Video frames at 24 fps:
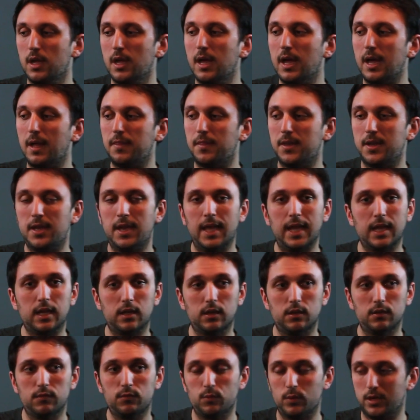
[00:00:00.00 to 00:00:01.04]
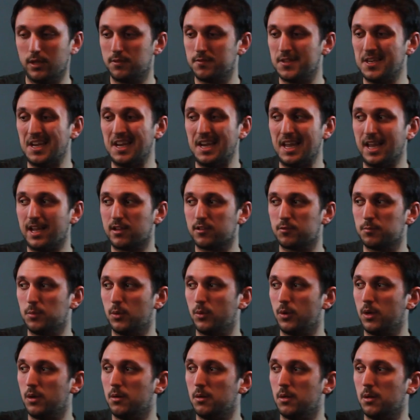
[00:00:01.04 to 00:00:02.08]
and the negative, when it's in an
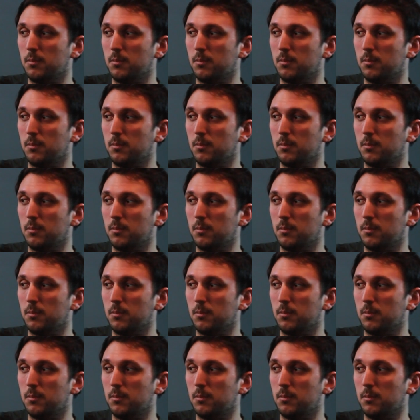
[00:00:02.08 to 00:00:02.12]
exponent,